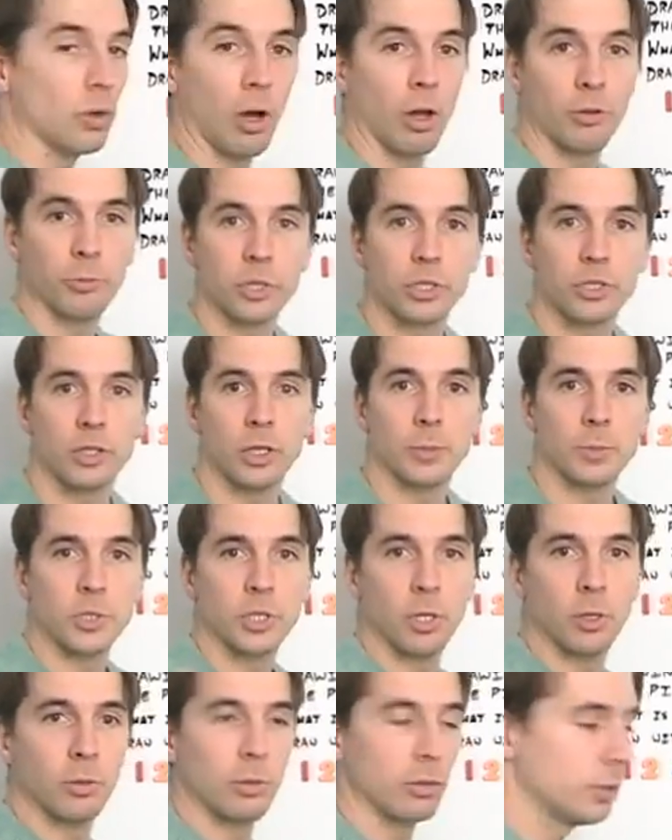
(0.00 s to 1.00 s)
all three slips.
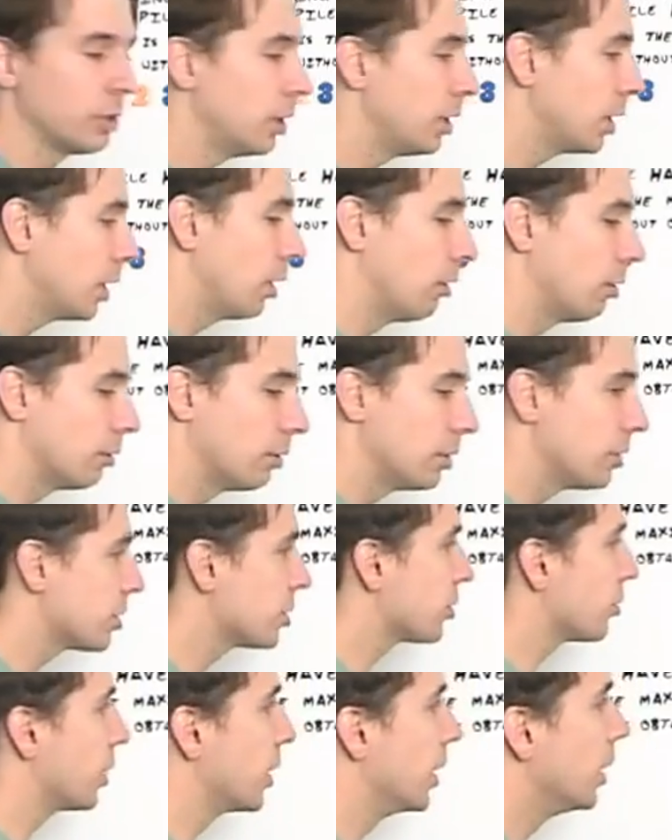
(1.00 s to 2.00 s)
So there you go. There's
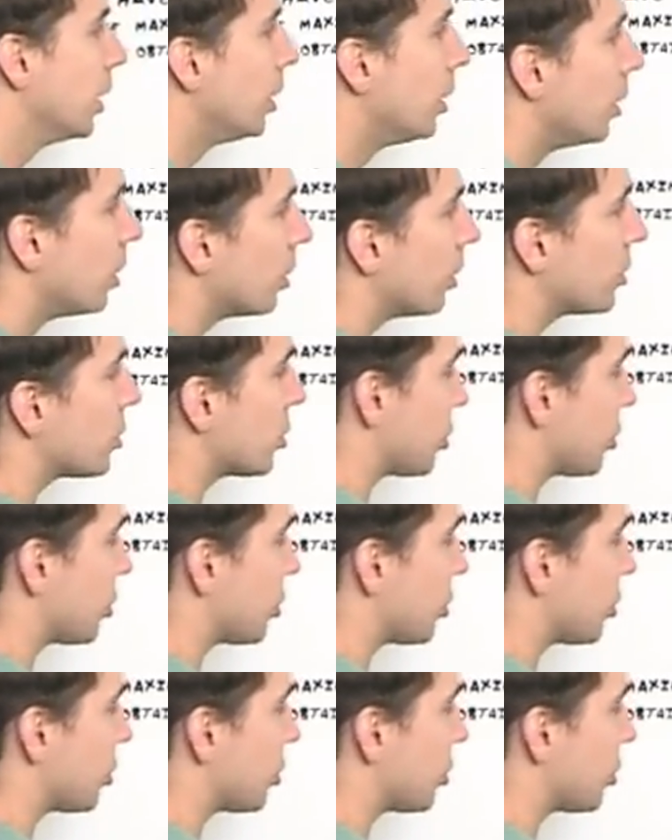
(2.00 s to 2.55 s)
three. Let's